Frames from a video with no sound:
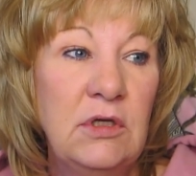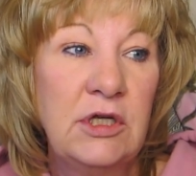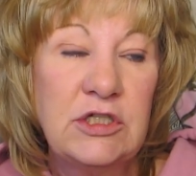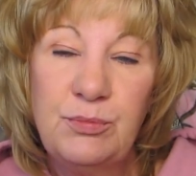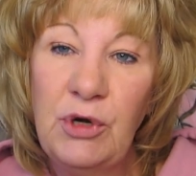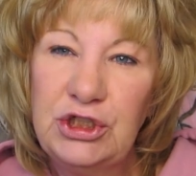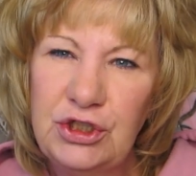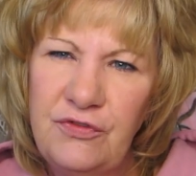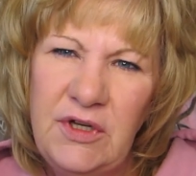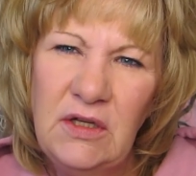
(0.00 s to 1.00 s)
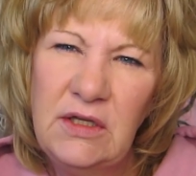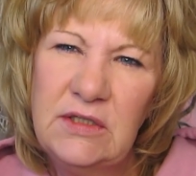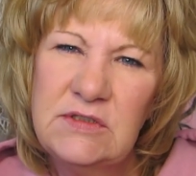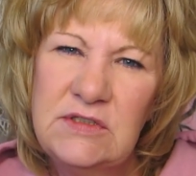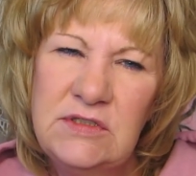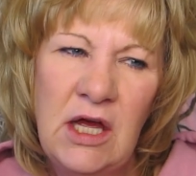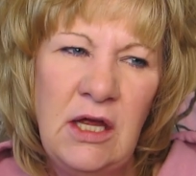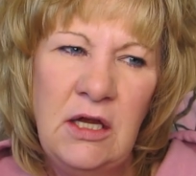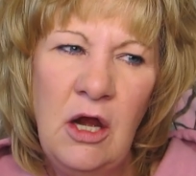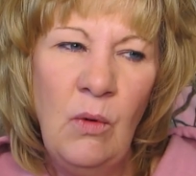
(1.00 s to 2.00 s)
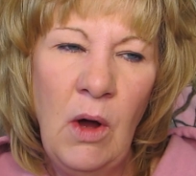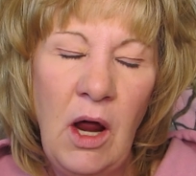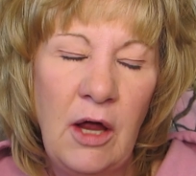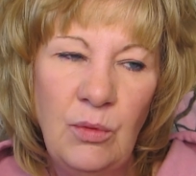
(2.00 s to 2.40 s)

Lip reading: express your feelings and say, you know what,